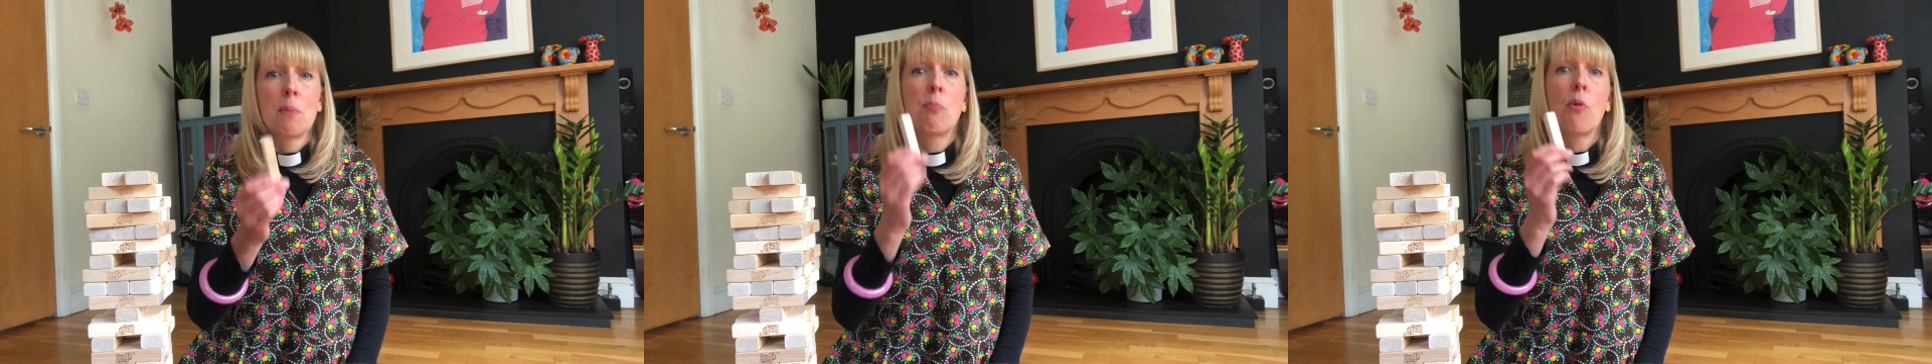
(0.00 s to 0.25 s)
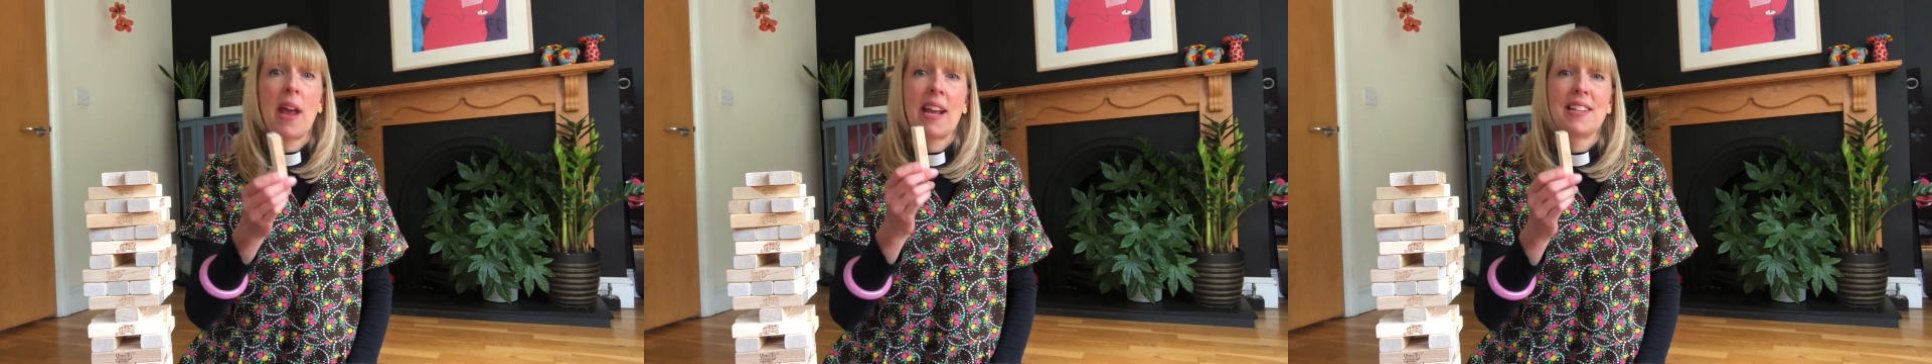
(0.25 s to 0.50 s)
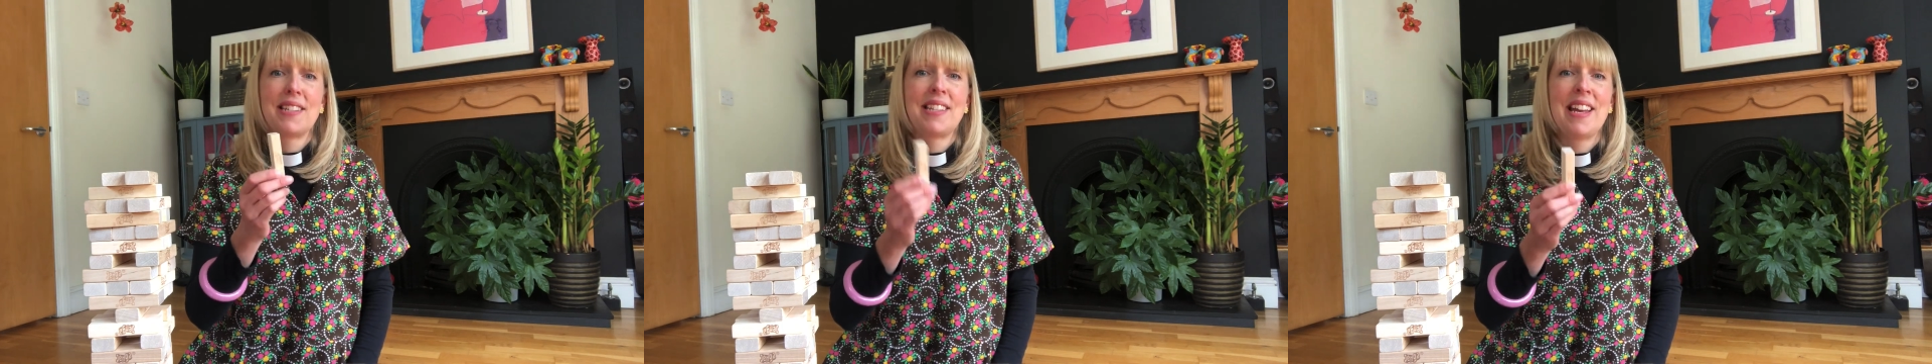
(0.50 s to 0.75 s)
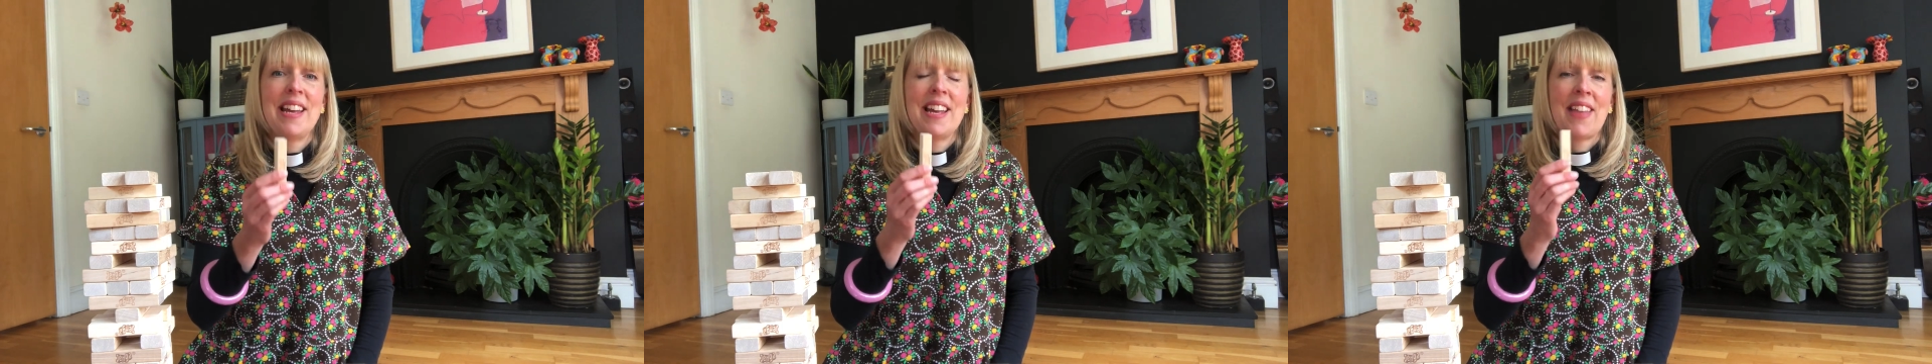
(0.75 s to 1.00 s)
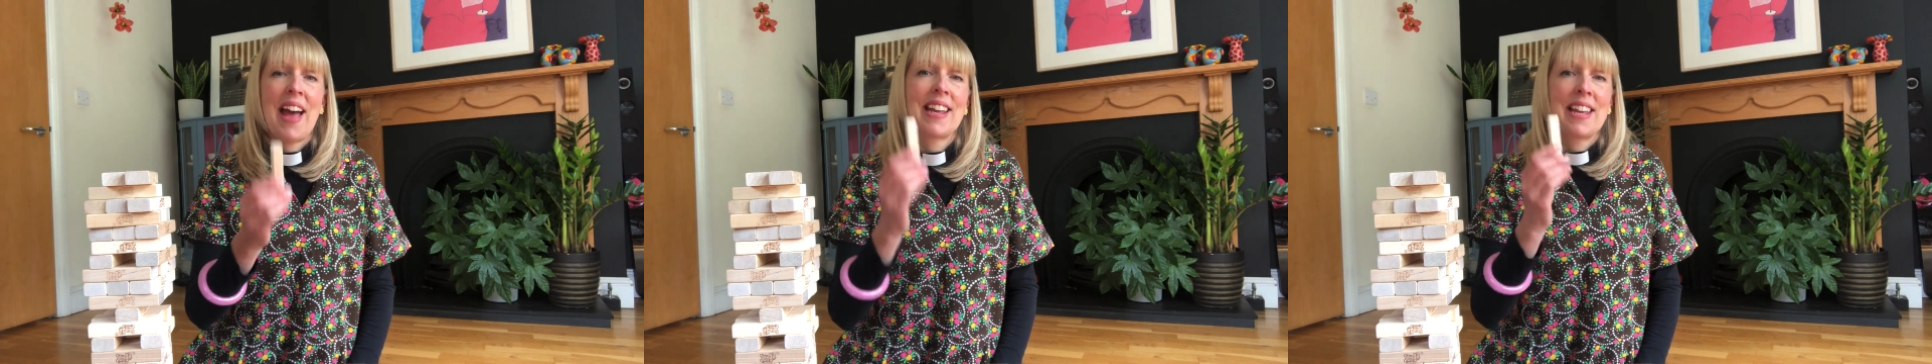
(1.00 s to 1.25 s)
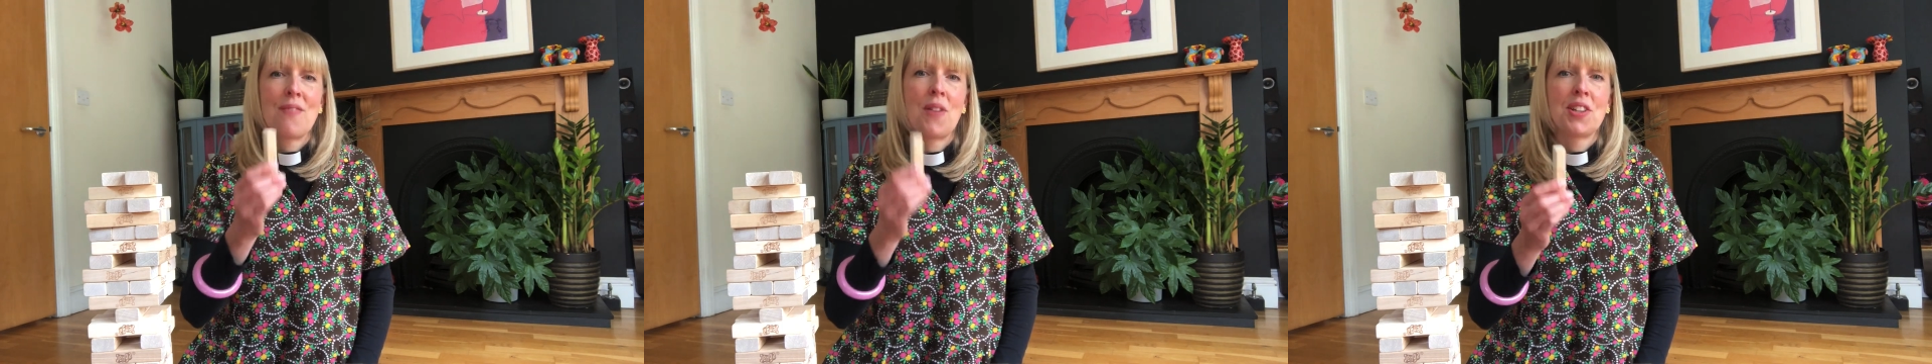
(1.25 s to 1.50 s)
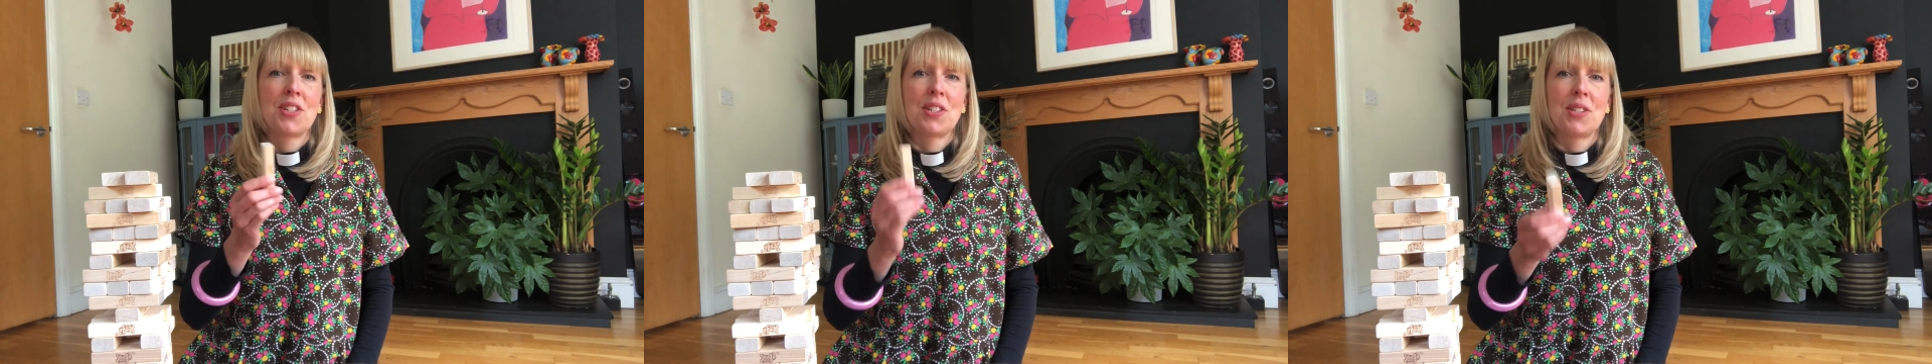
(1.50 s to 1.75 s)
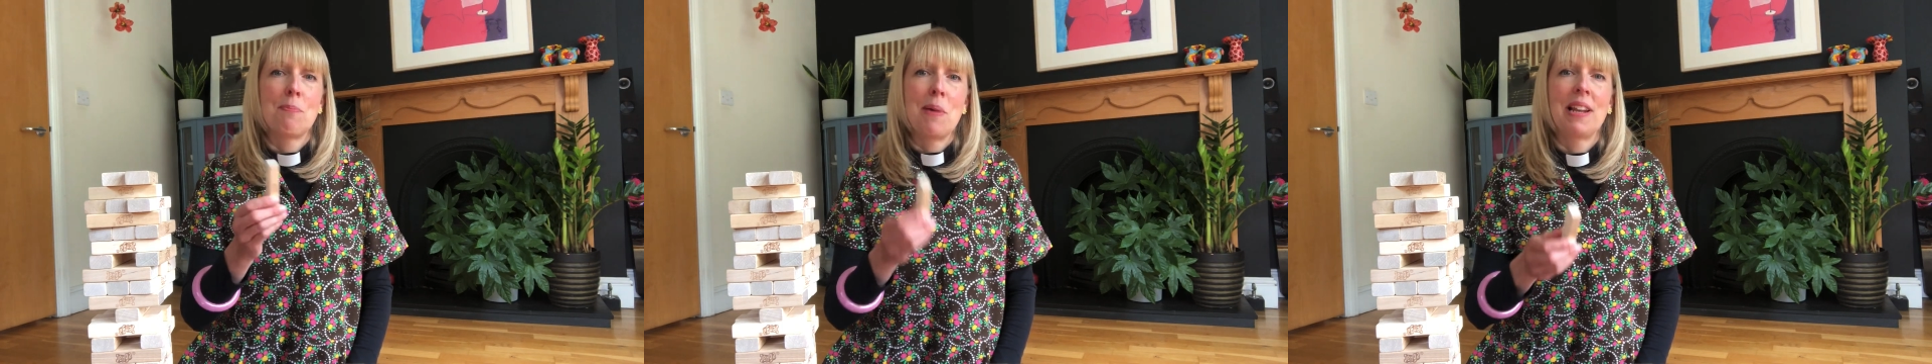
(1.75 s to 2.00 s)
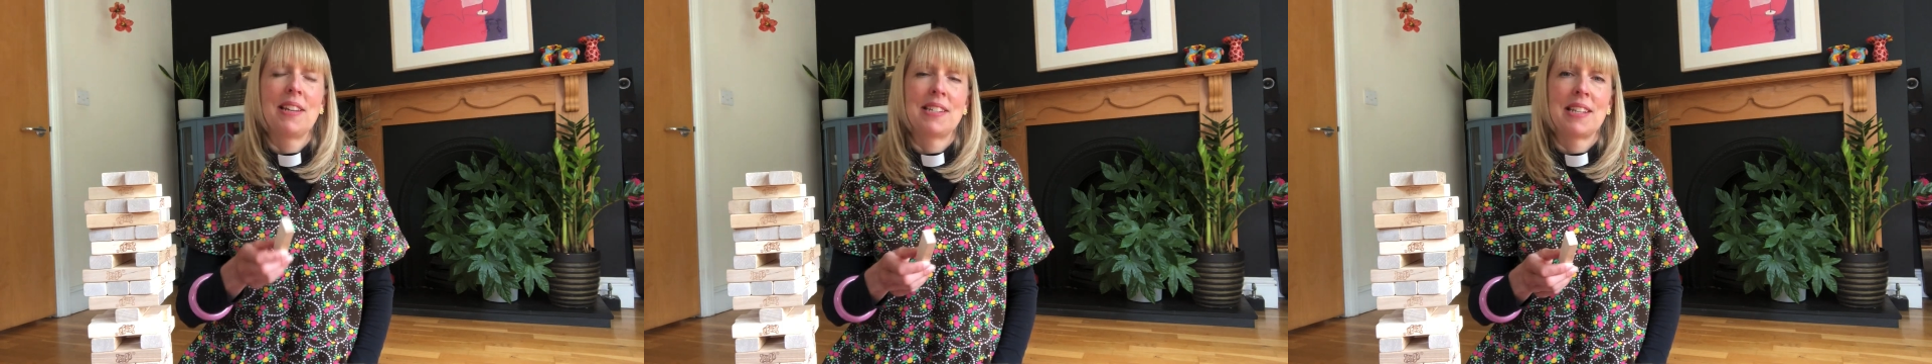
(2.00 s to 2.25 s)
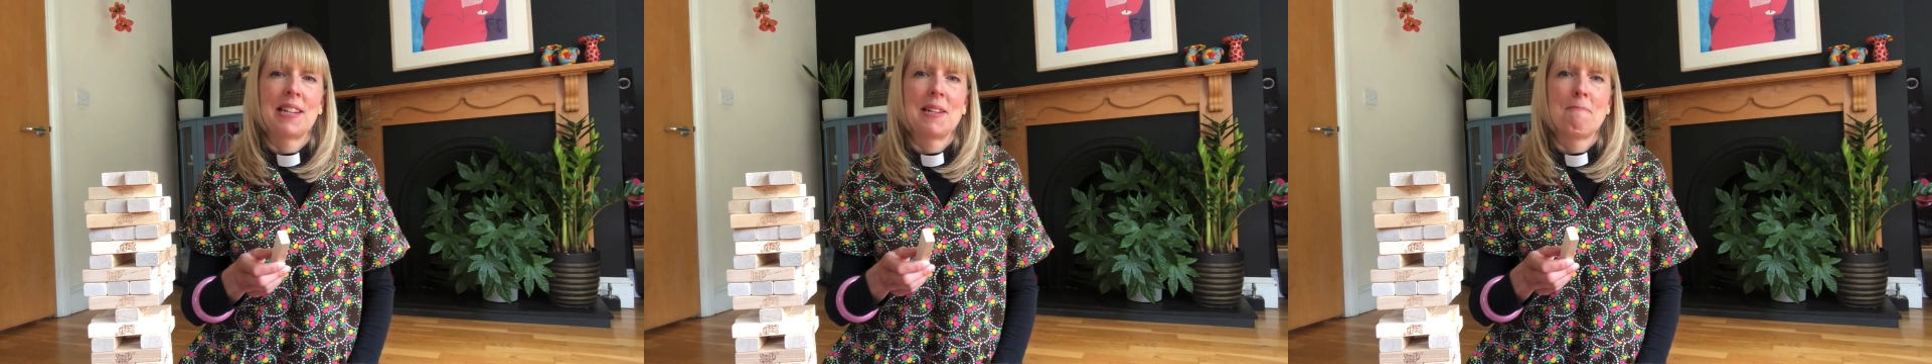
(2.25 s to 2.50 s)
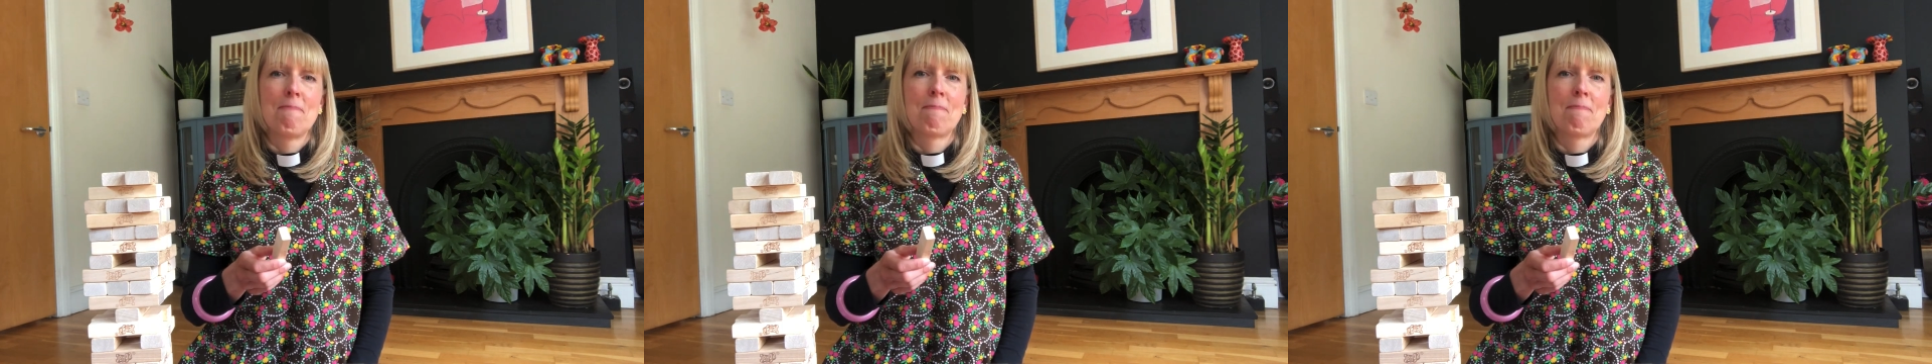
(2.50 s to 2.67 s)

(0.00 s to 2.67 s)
bricks that give us stability.